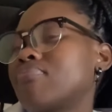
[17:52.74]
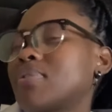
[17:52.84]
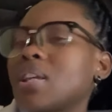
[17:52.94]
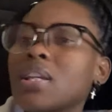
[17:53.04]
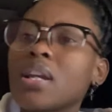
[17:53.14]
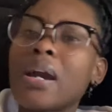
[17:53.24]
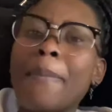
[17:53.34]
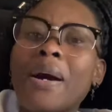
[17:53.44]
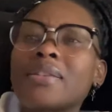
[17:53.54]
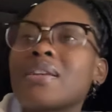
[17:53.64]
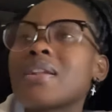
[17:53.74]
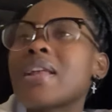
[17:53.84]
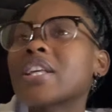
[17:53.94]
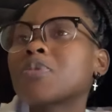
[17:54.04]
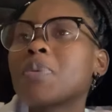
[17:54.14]
thinking about the
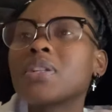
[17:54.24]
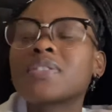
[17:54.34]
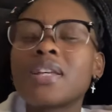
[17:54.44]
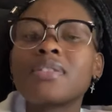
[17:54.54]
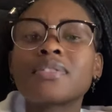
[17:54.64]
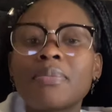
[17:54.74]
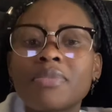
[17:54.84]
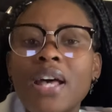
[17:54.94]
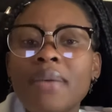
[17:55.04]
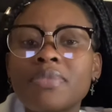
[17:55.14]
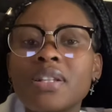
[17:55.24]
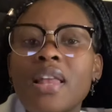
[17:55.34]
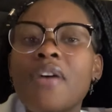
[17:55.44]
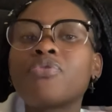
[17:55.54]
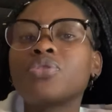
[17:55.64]
next person. Sometimes in
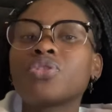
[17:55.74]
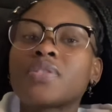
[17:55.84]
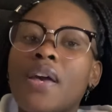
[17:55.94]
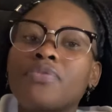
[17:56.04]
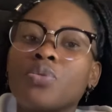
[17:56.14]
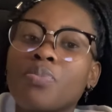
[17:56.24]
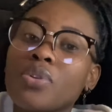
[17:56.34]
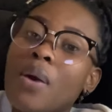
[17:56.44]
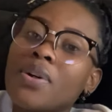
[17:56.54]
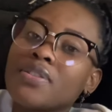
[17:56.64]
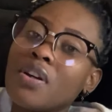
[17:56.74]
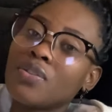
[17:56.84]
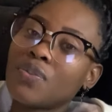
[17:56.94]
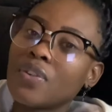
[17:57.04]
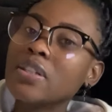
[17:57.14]
life we just have to put
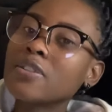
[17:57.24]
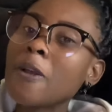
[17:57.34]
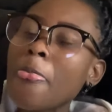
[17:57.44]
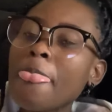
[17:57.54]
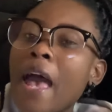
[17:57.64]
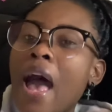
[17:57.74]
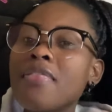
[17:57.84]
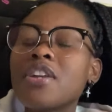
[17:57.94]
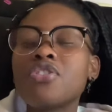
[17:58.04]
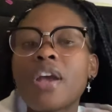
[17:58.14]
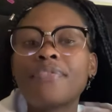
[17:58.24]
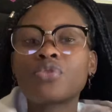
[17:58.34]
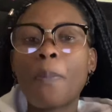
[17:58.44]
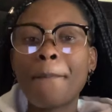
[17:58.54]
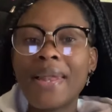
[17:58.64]
ourselves first, and then you have
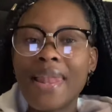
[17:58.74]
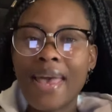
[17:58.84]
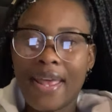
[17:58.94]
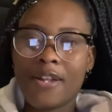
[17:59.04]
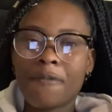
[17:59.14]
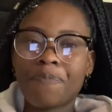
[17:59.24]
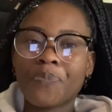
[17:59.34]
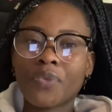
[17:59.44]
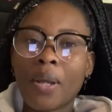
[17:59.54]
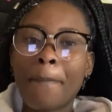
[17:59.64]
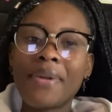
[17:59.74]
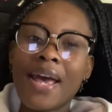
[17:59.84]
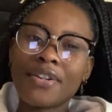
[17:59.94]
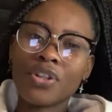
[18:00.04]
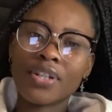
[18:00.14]
to plan
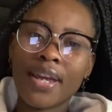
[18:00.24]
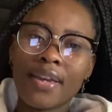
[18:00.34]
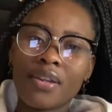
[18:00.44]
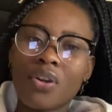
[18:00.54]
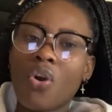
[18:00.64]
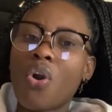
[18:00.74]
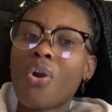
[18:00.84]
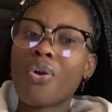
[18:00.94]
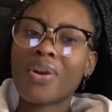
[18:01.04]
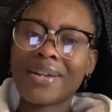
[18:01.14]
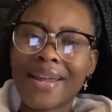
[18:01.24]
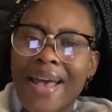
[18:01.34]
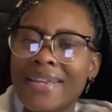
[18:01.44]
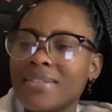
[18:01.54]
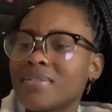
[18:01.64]
your day,
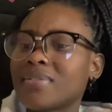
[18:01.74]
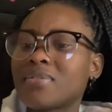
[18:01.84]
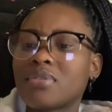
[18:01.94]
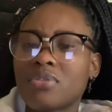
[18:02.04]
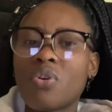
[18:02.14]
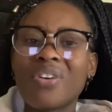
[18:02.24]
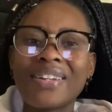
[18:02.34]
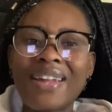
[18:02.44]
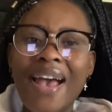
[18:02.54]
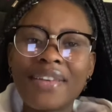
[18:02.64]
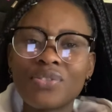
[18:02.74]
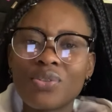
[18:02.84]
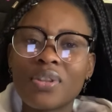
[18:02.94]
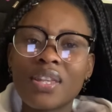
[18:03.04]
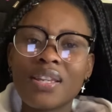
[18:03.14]
organize
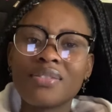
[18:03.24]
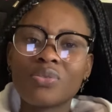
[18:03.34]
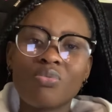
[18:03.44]
your things,